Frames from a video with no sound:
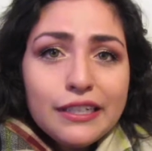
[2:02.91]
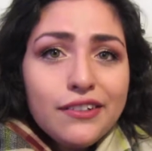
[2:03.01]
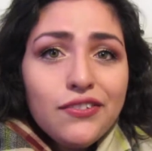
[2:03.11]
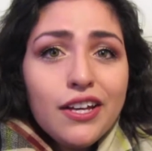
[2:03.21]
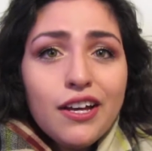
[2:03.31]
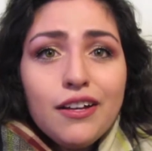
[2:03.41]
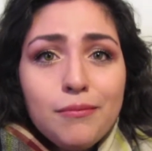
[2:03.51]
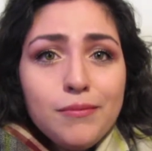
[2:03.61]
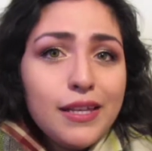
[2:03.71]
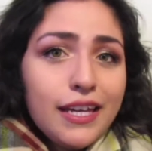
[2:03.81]
I've
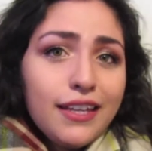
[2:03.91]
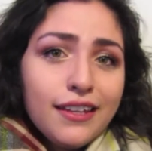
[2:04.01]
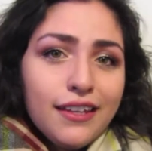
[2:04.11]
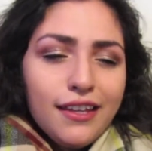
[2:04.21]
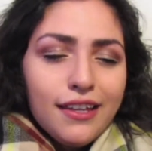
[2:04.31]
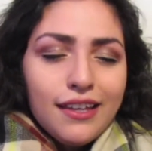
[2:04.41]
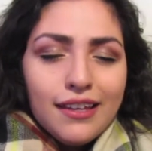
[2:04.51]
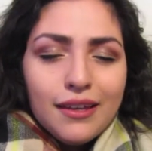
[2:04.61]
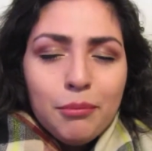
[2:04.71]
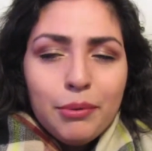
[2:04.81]
come, like,
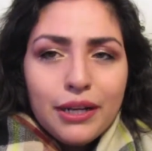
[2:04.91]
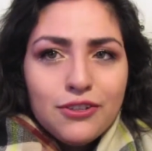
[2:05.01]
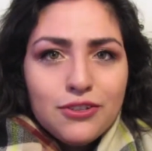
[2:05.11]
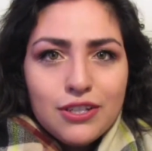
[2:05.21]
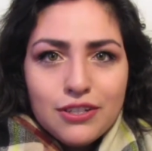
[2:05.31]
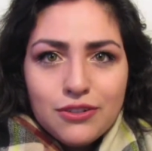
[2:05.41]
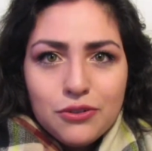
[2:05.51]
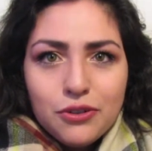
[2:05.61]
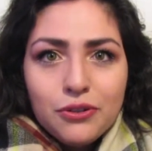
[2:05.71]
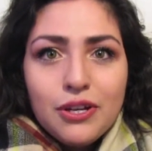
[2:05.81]
but it just isn't
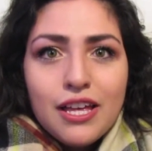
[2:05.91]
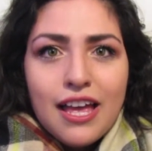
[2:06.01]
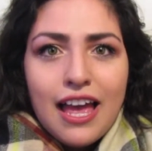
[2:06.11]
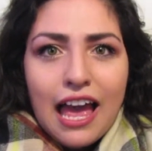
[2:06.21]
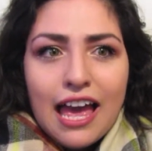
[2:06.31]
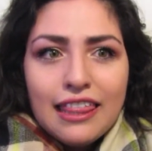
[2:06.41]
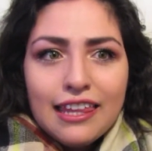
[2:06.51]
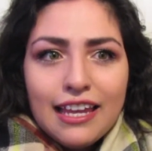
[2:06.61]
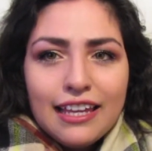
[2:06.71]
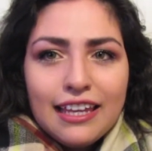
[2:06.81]
true. And
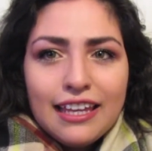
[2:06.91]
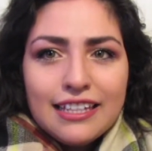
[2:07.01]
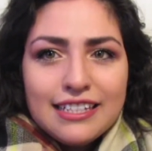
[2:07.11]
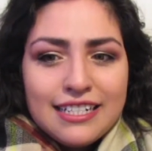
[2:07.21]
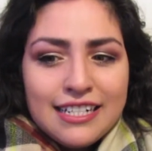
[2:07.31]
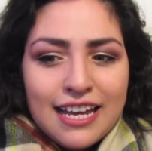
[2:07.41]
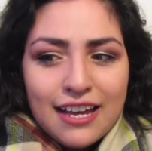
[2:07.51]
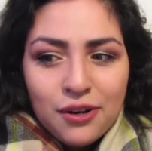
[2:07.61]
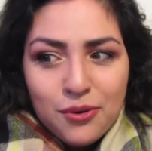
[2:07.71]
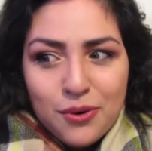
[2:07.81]
like, it's
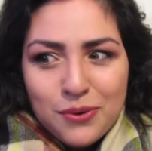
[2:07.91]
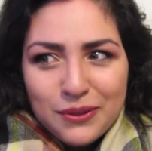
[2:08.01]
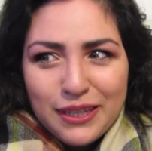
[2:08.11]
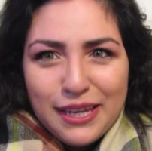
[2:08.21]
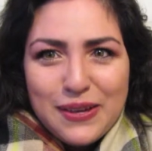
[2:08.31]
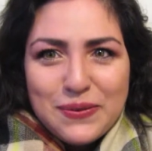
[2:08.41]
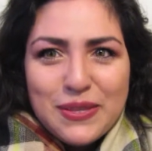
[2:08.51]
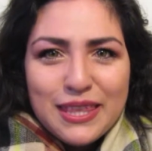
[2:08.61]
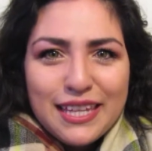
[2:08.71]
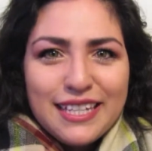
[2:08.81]
not only
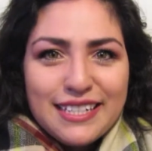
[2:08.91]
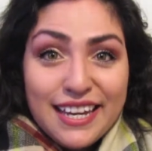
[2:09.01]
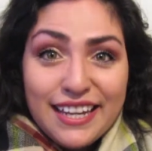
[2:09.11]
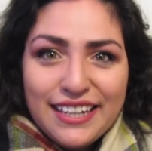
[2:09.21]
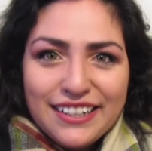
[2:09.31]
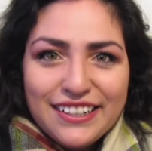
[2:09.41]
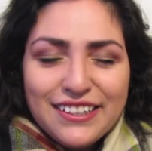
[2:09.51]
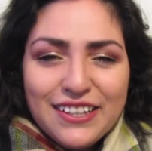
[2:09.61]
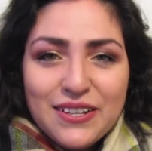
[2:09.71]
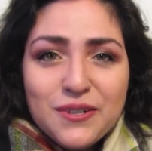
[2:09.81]
with like tighter
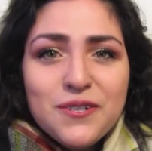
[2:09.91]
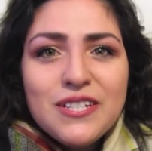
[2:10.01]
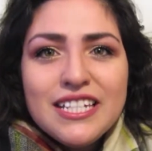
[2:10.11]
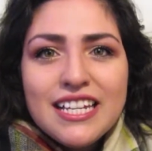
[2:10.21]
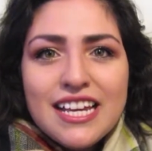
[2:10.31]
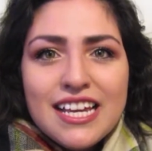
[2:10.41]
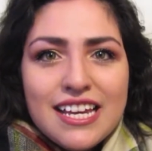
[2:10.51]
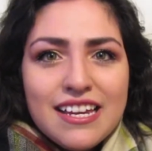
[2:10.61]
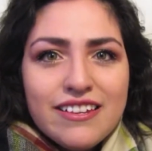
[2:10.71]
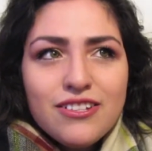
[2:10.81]
clothes,
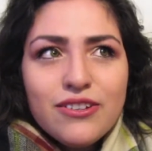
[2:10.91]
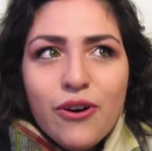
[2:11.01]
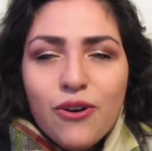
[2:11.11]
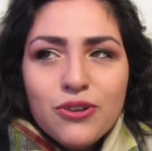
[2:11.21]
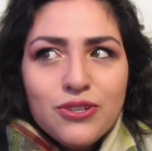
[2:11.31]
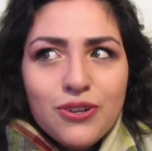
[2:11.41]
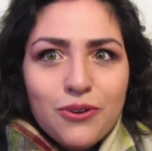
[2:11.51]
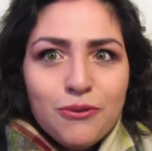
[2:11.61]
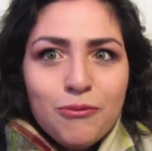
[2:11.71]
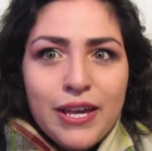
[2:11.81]
it's
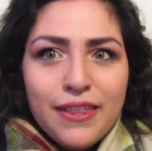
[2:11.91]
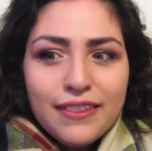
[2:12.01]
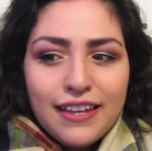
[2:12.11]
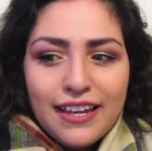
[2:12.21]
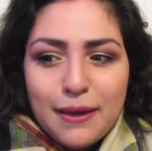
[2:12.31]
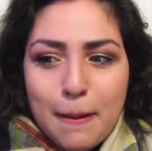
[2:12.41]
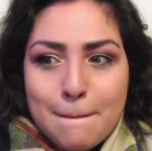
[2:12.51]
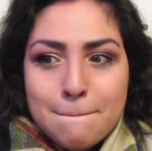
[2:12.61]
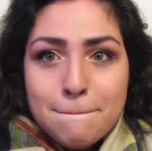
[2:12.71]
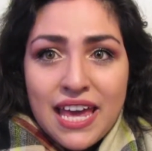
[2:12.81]
also with like
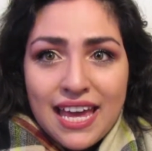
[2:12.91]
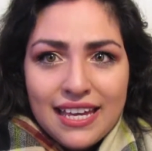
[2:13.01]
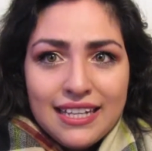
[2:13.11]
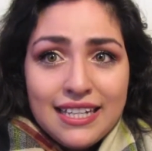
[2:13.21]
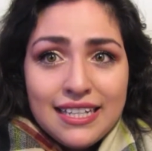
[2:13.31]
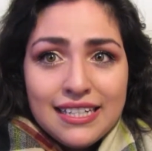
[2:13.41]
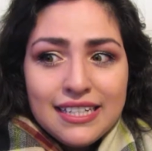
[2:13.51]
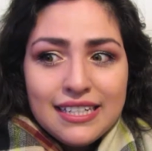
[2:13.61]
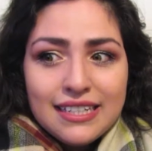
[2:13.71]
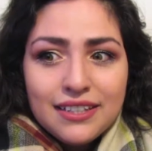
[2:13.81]
baggy
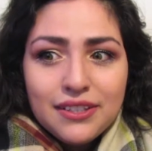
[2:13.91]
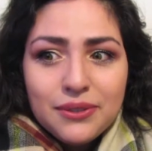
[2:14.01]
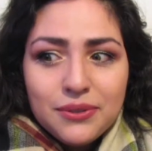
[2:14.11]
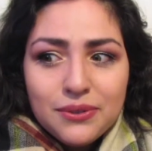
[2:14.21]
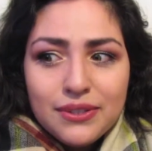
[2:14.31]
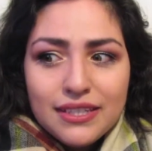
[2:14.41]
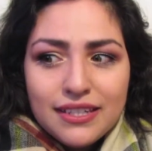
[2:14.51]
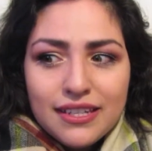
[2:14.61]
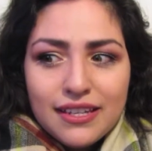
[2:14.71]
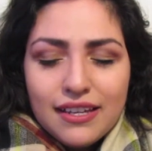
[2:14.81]
clothes.
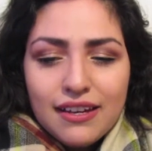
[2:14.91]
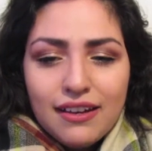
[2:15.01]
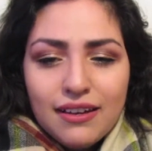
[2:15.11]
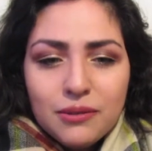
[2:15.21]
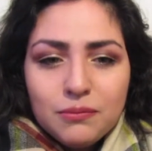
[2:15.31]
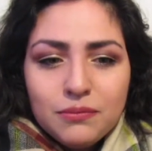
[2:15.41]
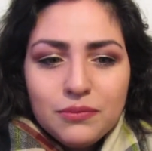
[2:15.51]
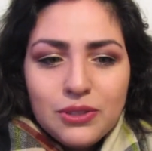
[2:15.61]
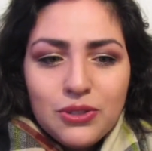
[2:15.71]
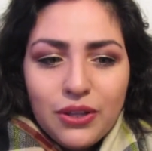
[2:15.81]

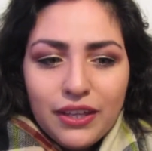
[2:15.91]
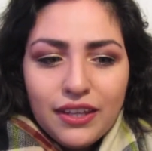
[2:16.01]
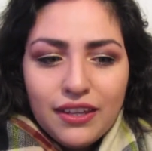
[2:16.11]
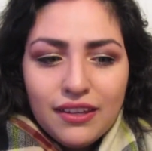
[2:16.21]
So like,